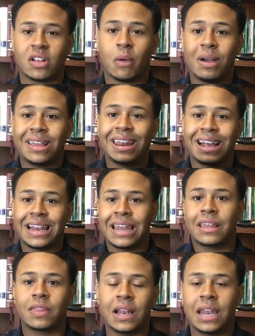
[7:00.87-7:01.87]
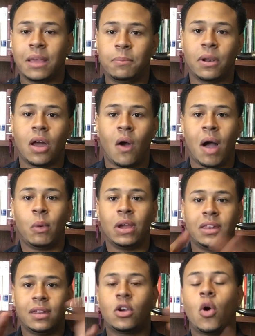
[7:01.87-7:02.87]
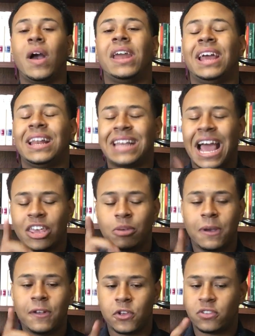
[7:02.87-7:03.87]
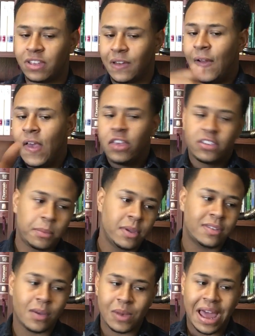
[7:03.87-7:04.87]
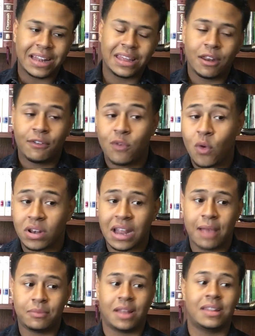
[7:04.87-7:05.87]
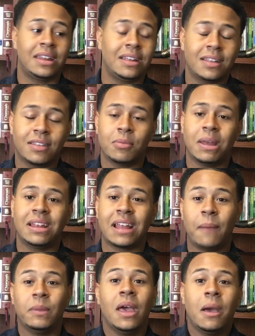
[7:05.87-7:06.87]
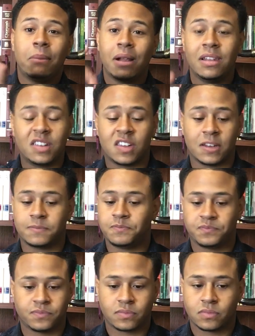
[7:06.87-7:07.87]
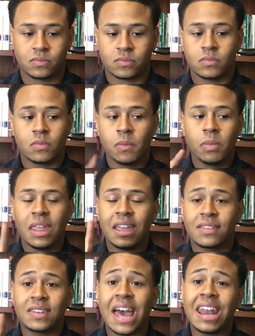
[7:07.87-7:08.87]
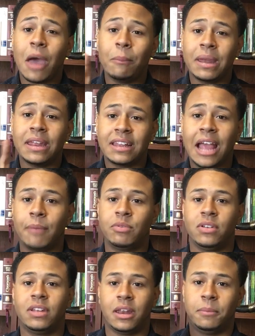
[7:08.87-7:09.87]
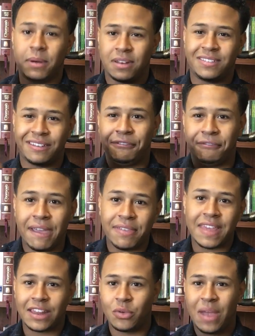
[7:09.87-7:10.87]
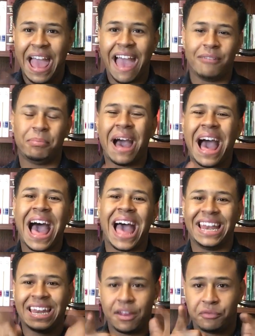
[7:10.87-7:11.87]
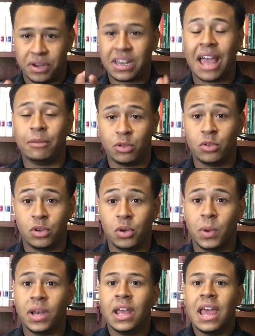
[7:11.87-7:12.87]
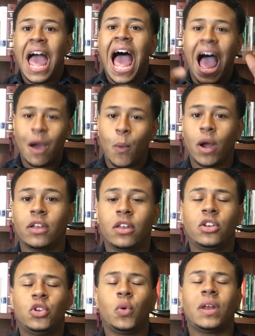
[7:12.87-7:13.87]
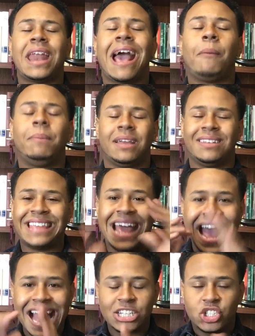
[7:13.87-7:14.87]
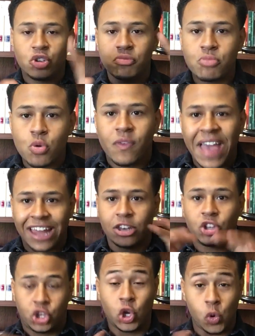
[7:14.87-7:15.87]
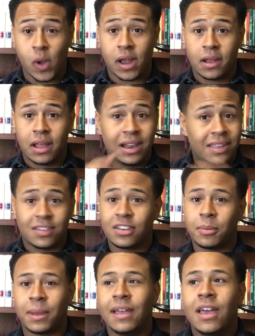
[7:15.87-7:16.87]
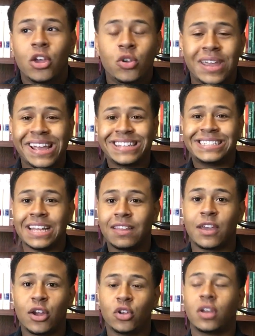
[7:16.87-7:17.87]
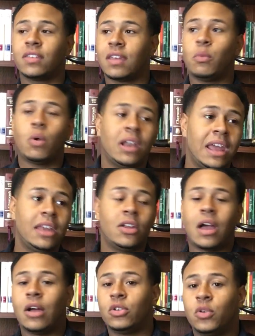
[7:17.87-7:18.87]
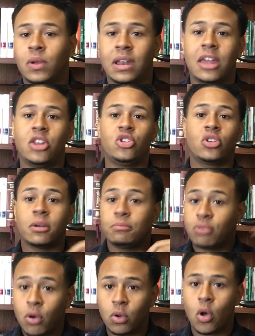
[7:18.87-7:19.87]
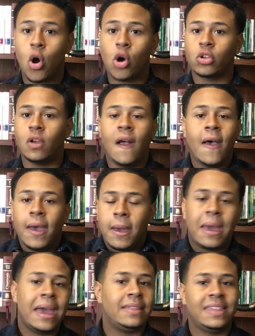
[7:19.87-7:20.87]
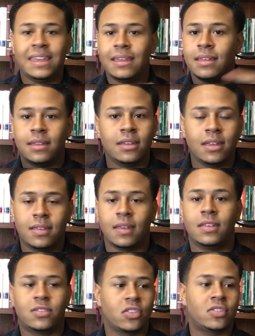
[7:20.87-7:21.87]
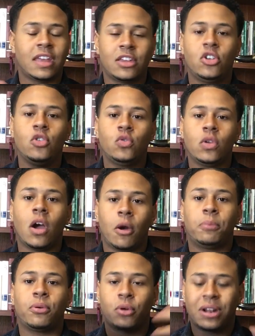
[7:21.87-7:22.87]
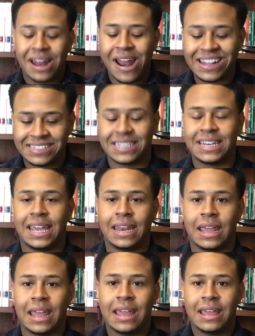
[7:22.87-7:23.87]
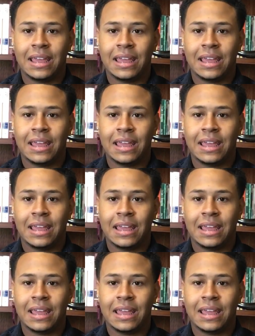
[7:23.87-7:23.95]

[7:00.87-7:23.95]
I want you to click the link below. I want you to go ahead and document your seed. Some of you say, well, I did it 4 times. I did it this many times. But listen, it's not how many times you did it, but it's the faith that you have behind every time you do it. I want you to do it now, because as you move and do it, listen to me. You can sit there and you can say, well, later, I'll do it later. You can prolong. It's just that you are procrastinating.